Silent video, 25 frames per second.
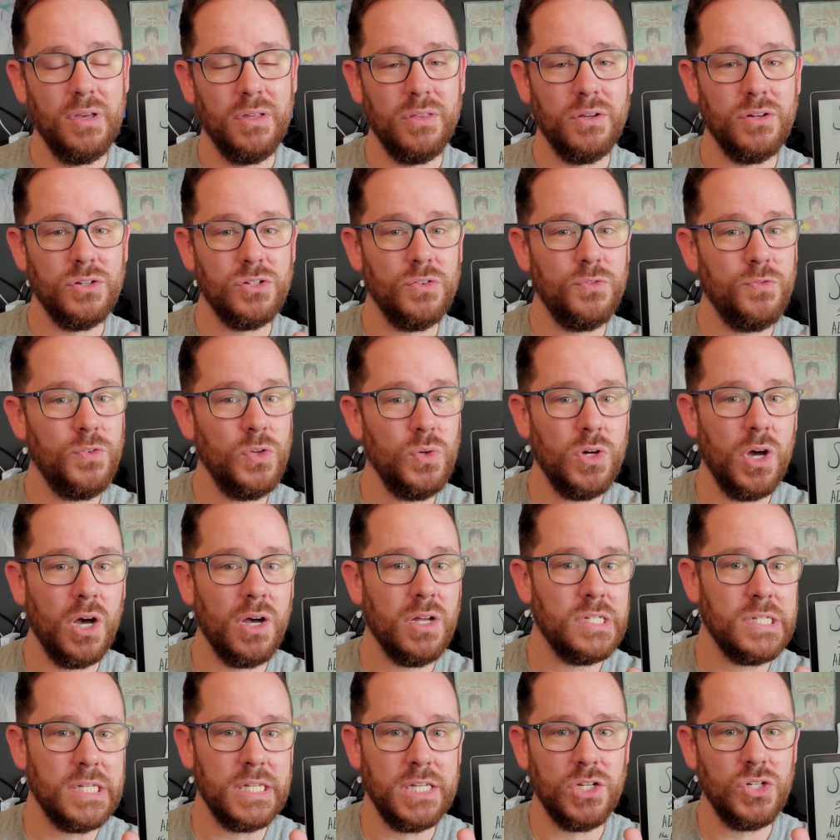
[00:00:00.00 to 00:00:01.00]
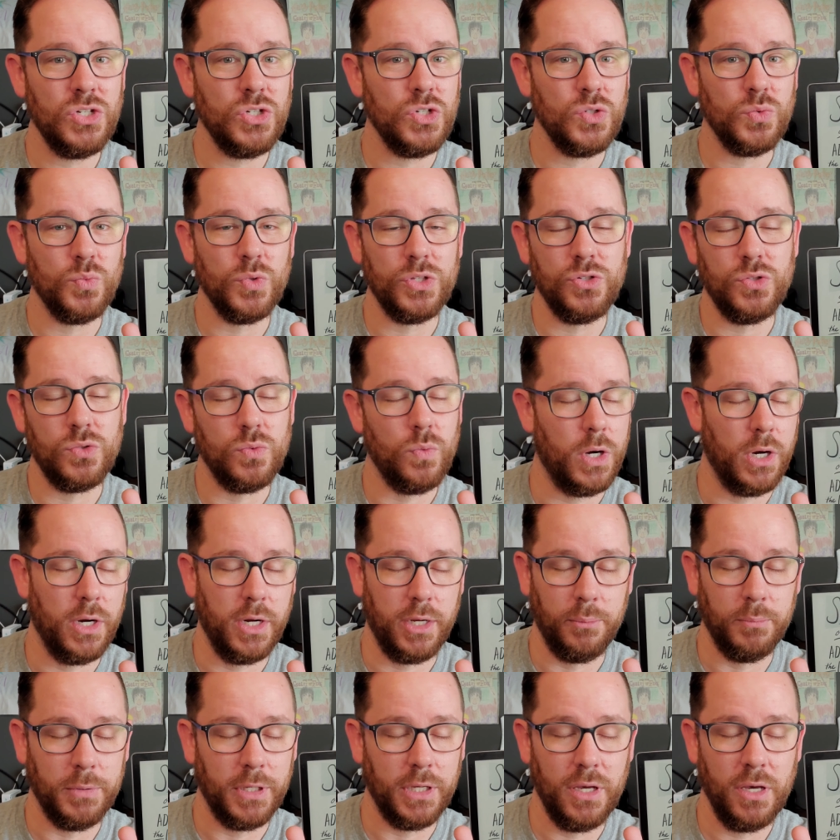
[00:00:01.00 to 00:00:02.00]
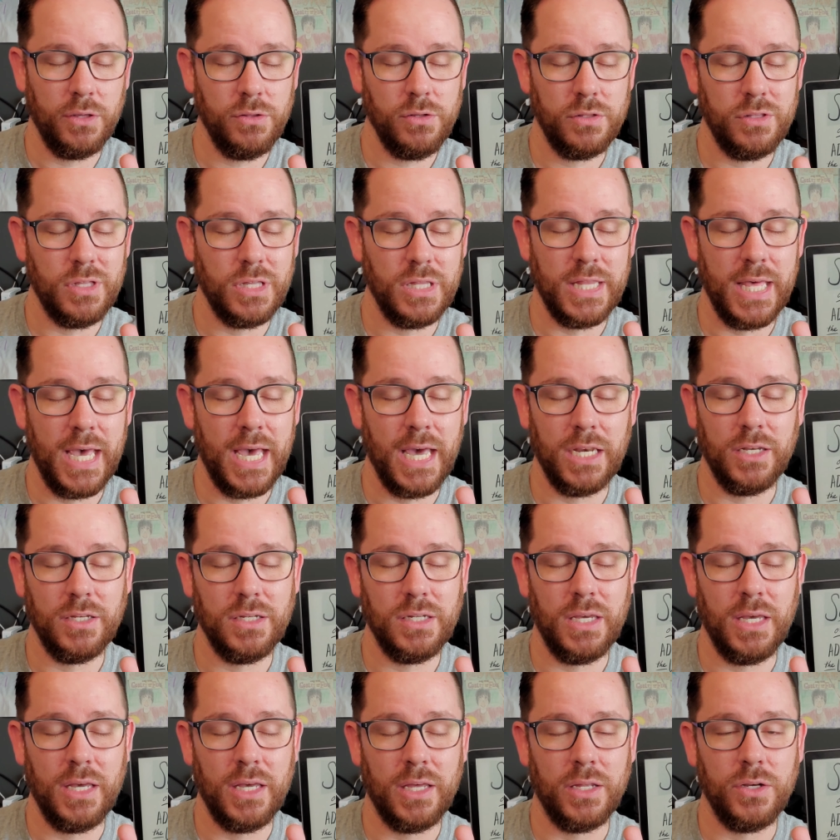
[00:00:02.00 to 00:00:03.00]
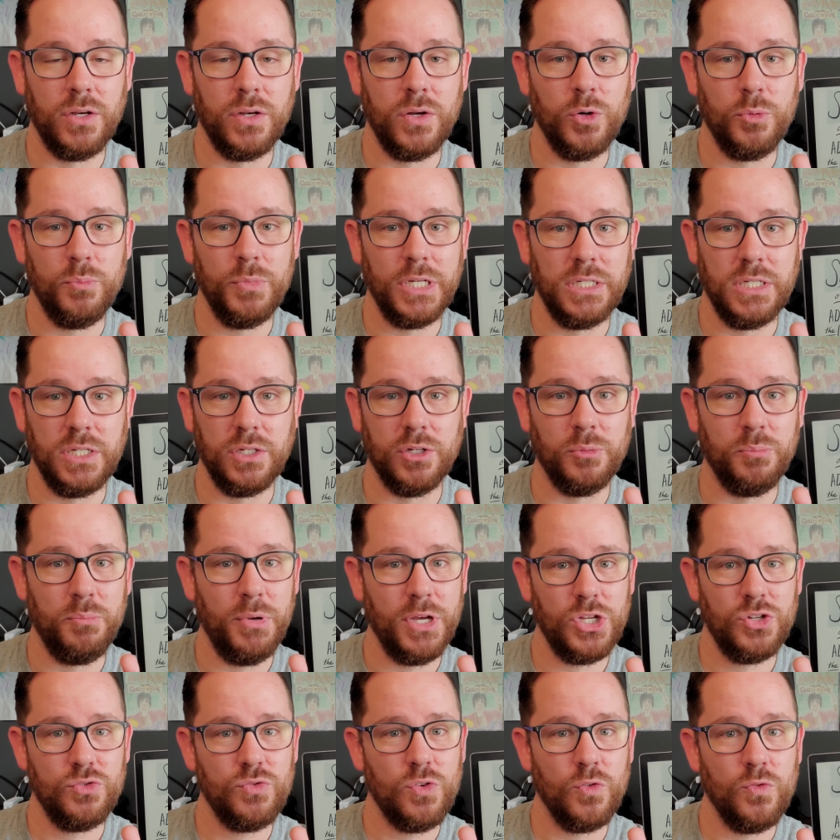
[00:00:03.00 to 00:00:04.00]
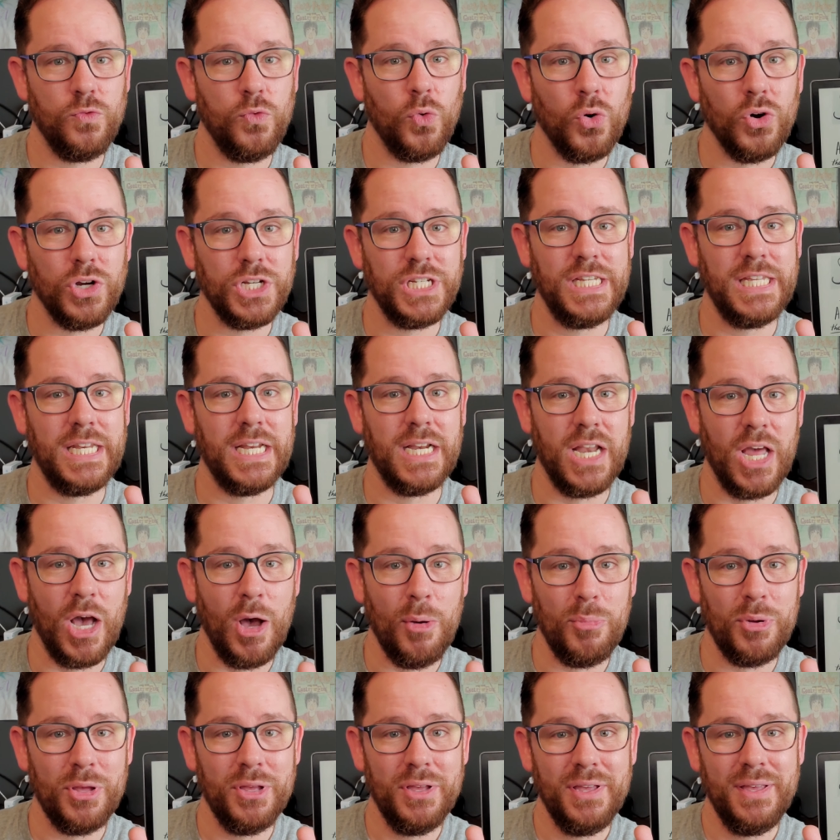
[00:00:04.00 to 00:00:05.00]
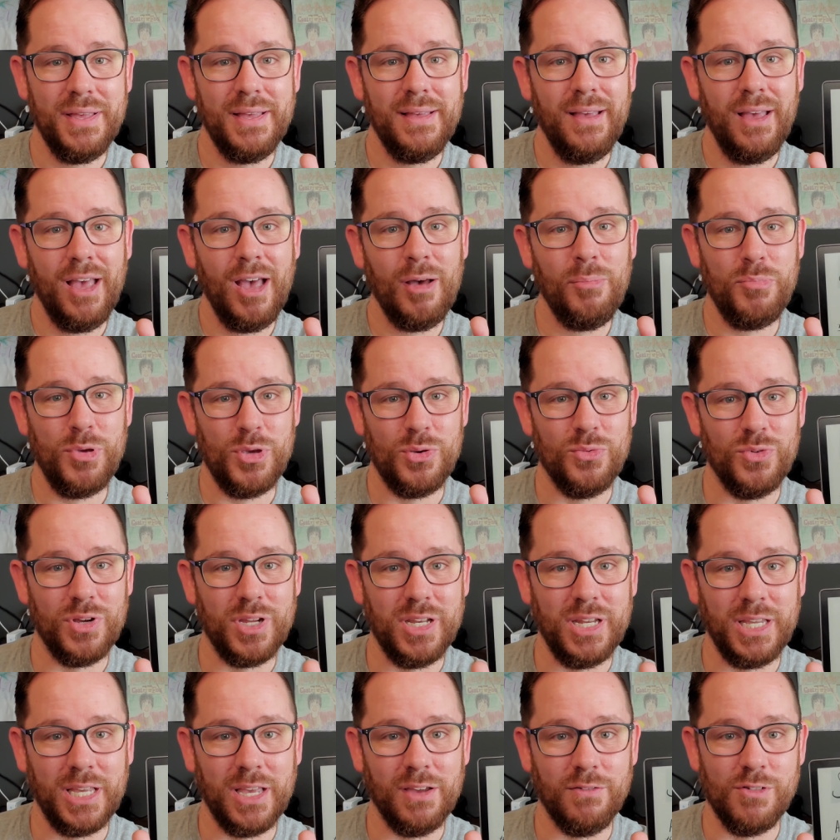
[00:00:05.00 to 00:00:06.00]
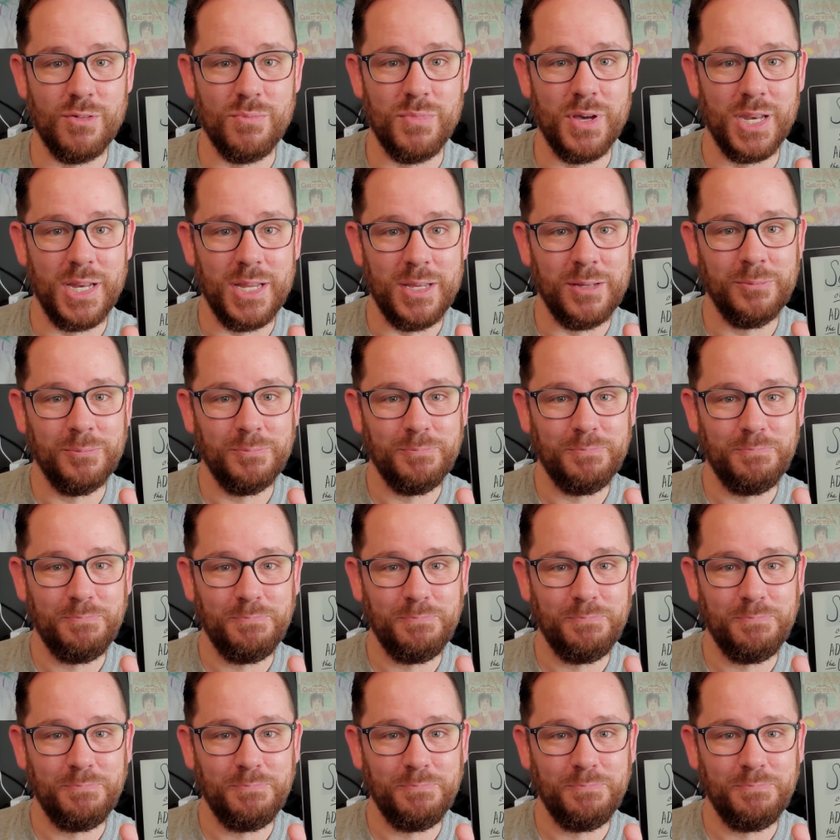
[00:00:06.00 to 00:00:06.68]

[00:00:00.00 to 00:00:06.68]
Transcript: There's a few content issues with swearing, but other than that, uh, no big deal. Best for 14 and up. Happy reading, everybody.